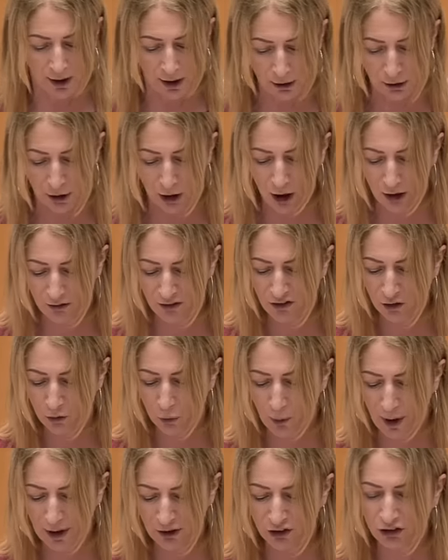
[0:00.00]

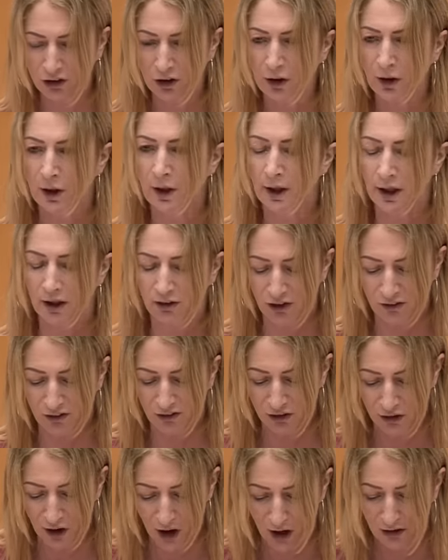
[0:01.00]
Inconsequential, it
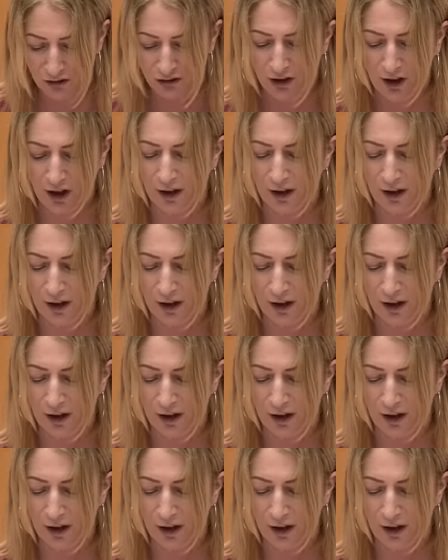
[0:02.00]
is not